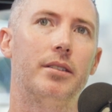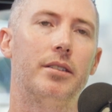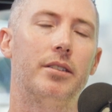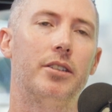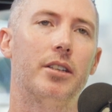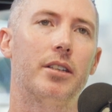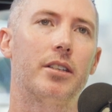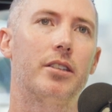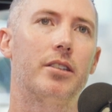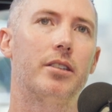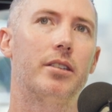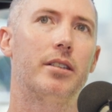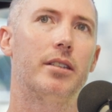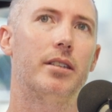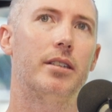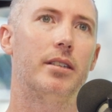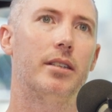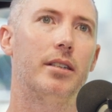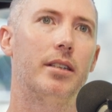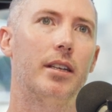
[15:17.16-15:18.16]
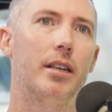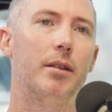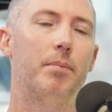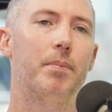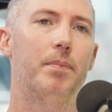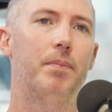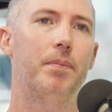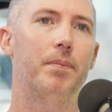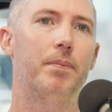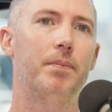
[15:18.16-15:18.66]
just
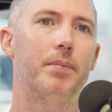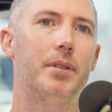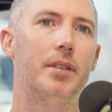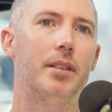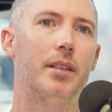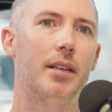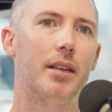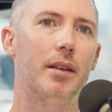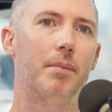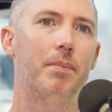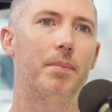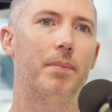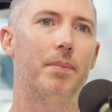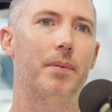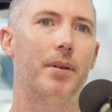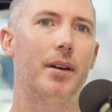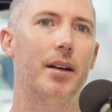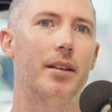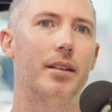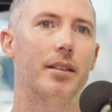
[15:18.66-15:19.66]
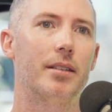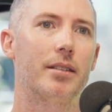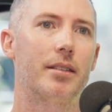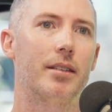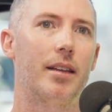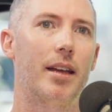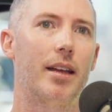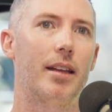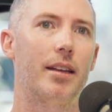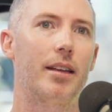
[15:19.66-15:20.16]
deep
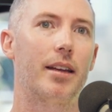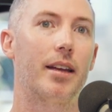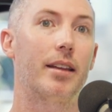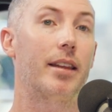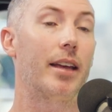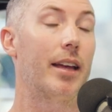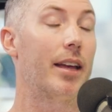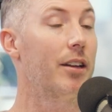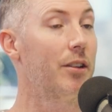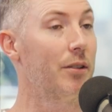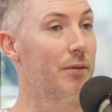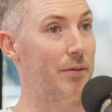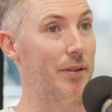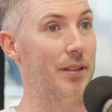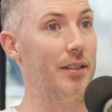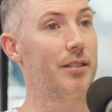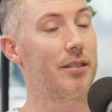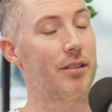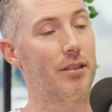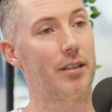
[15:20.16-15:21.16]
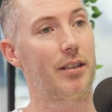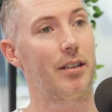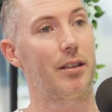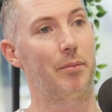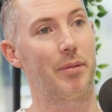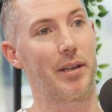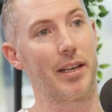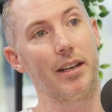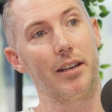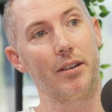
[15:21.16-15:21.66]
understanding at the end of this, not at the
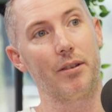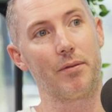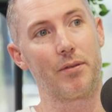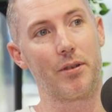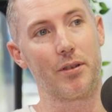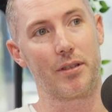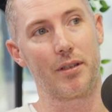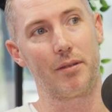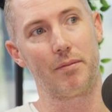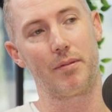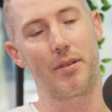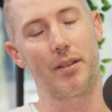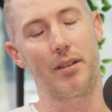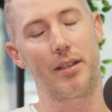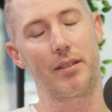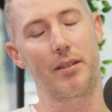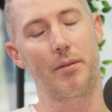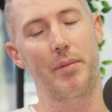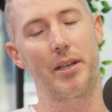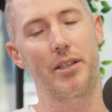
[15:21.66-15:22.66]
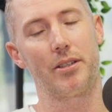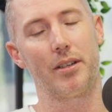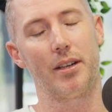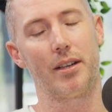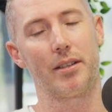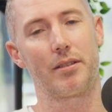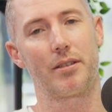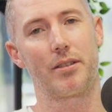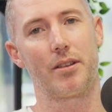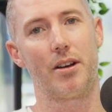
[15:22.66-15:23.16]
beginning, of course. As I mentioned, I
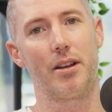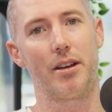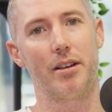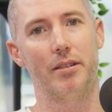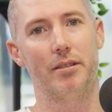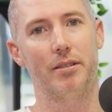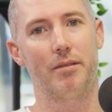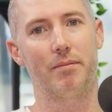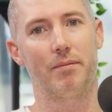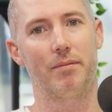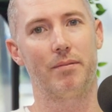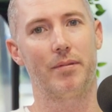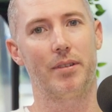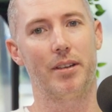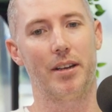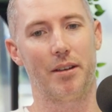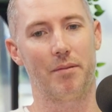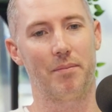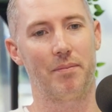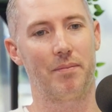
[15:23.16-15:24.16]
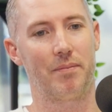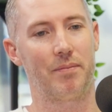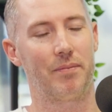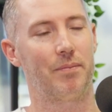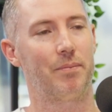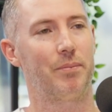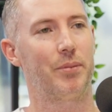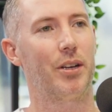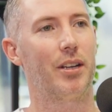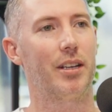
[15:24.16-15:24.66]
started,
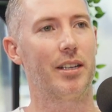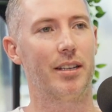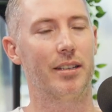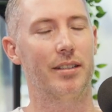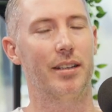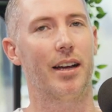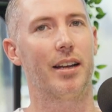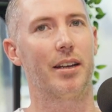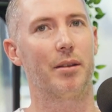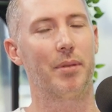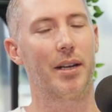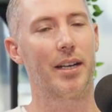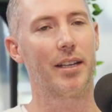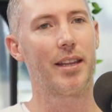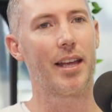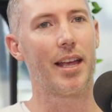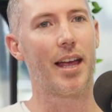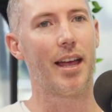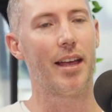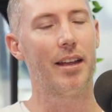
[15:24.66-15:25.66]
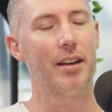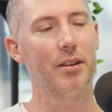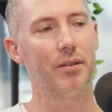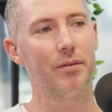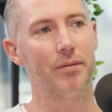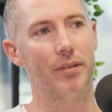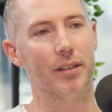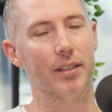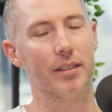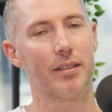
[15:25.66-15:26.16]
purely designing, but at the end
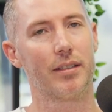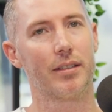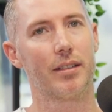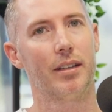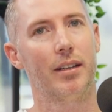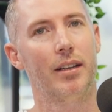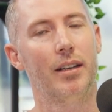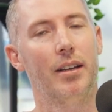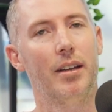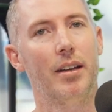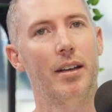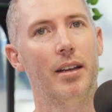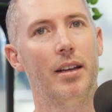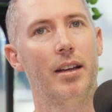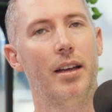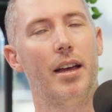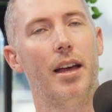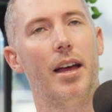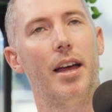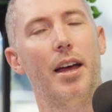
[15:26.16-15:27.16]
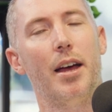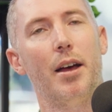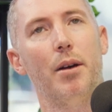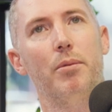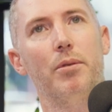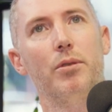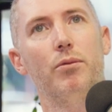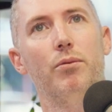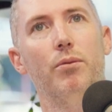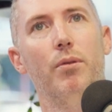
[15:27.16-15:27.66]
of this,
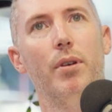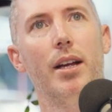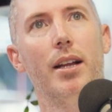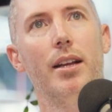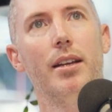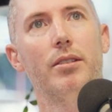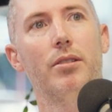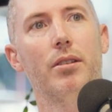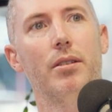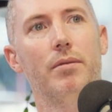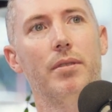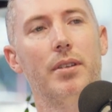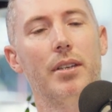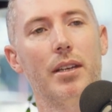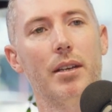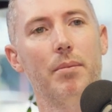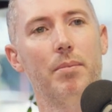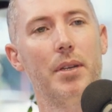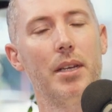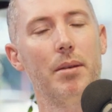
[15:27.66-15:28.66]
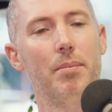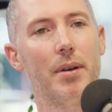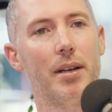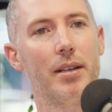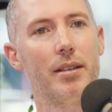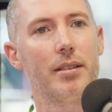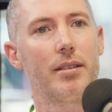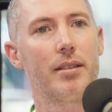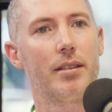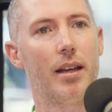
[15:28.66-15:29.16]
was really sort of deep
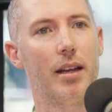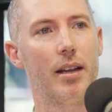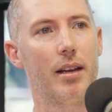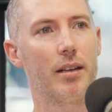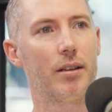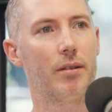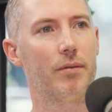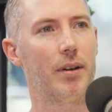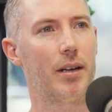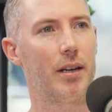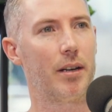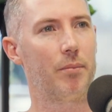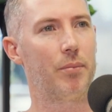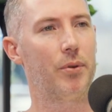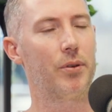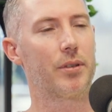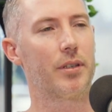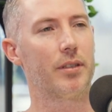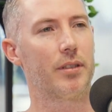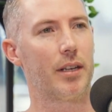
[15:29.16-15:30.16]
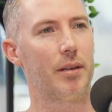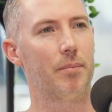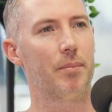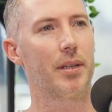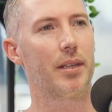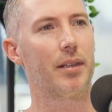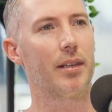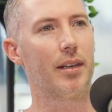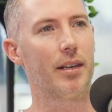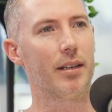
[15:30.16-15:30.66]
understanding of how important
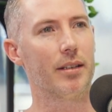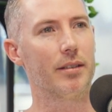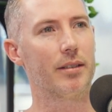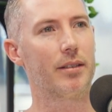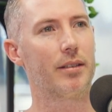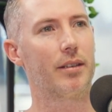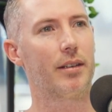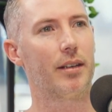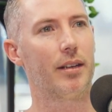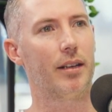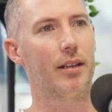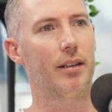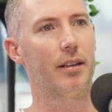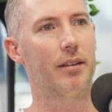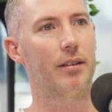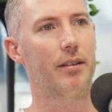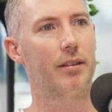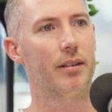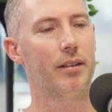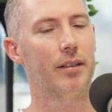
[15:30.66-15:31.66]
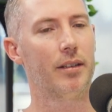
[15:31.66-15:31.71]
empathy is in